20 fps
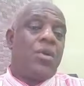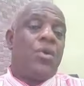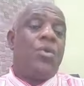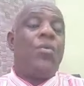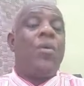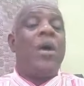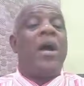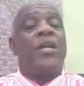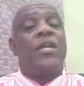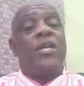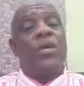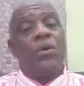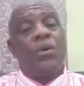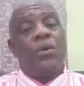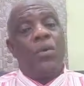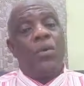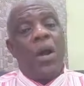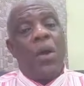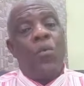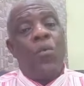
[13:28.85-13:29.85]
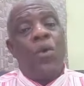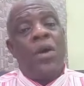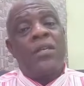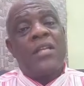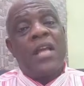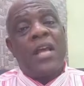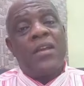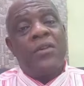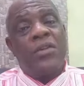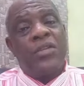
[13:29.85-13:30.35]
Who are you and
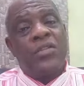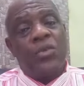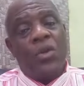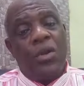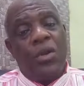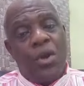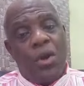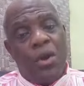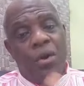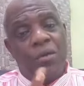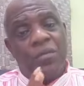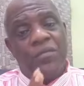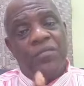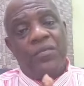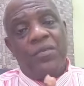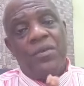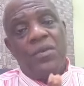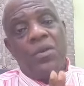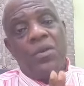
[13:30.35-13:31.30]
what is your love?